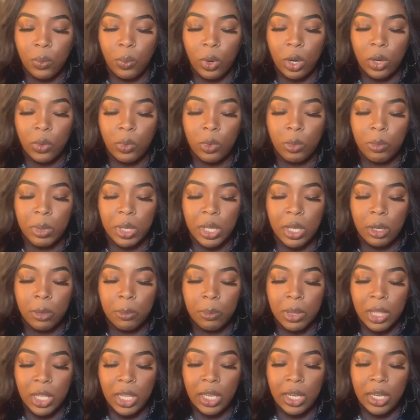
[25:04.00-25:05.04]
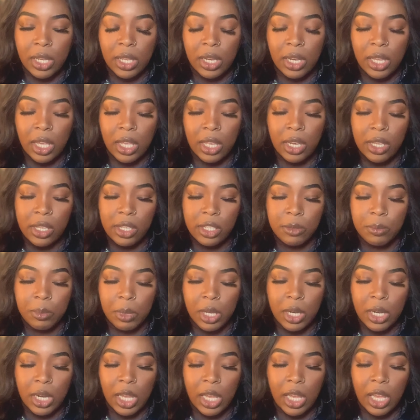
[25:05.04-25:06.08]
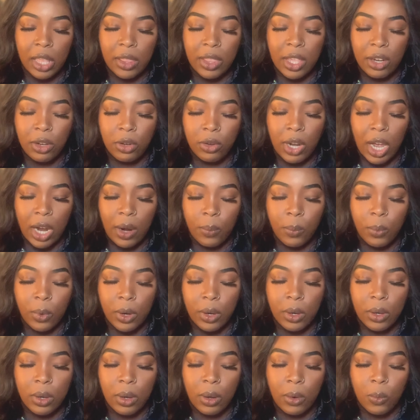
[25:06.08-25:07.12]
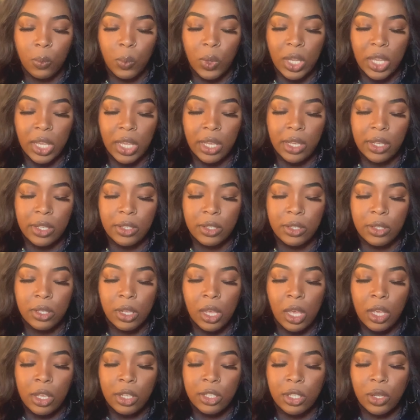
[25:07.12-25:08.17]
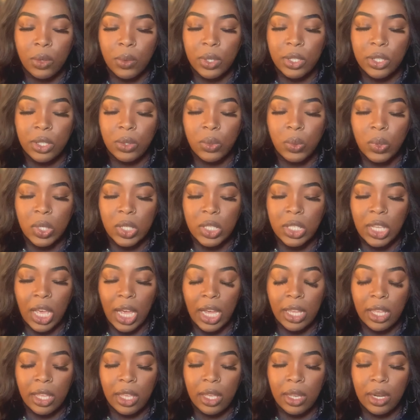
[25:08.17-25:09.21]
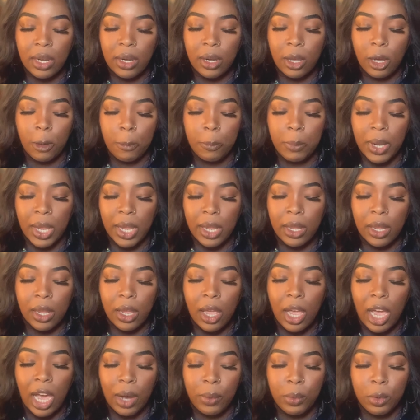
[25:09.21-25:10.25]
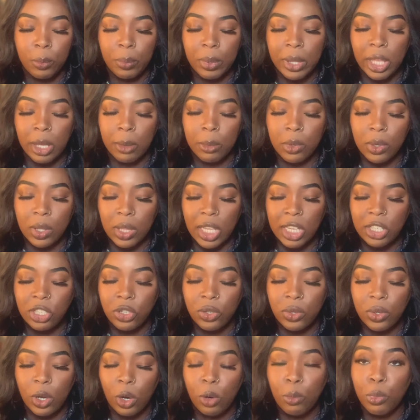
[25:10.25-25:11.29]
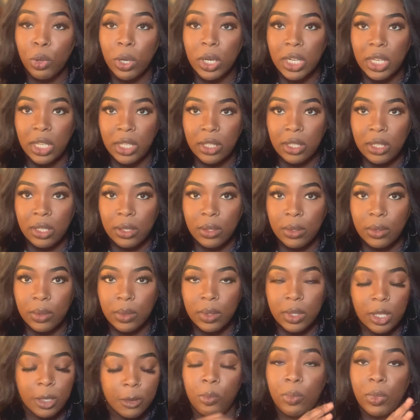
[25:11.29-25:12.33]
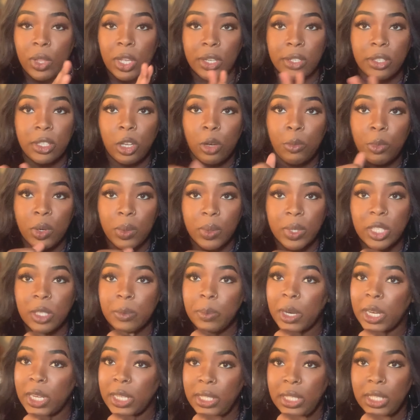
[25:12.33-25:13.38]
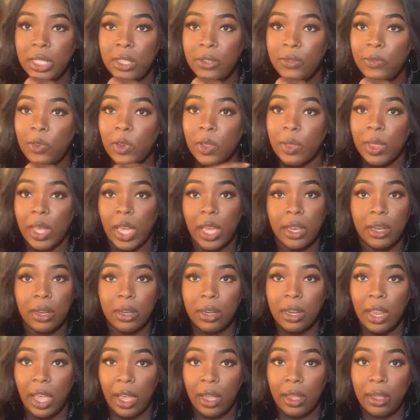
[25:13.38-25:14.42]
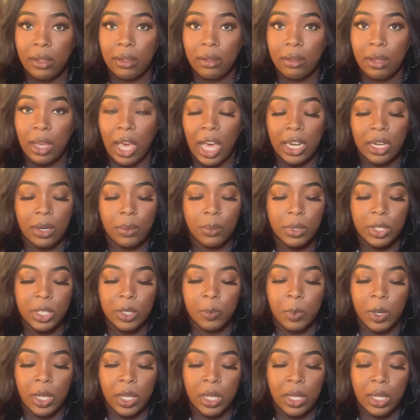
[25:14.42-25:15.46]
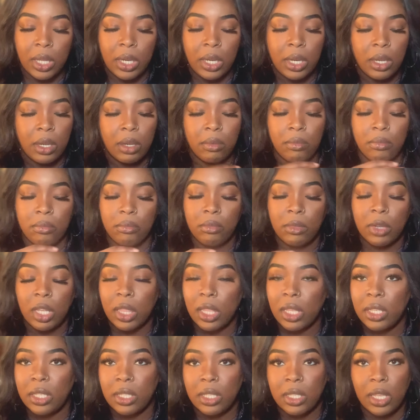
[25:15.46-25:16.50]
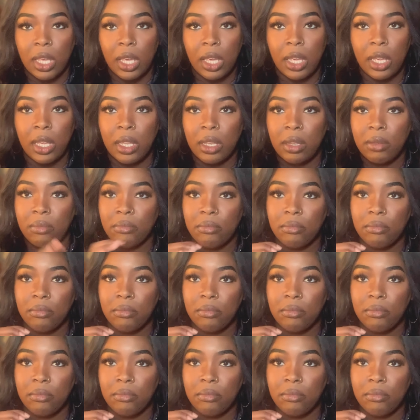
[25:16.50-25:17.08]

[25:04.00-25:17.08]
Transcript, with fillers: work will be completed. It is Monday and they do not work on weekends. So as soon as I get an update, I will be able to let you know more details. There's no more responses for that day. I didn't respond, nothing said.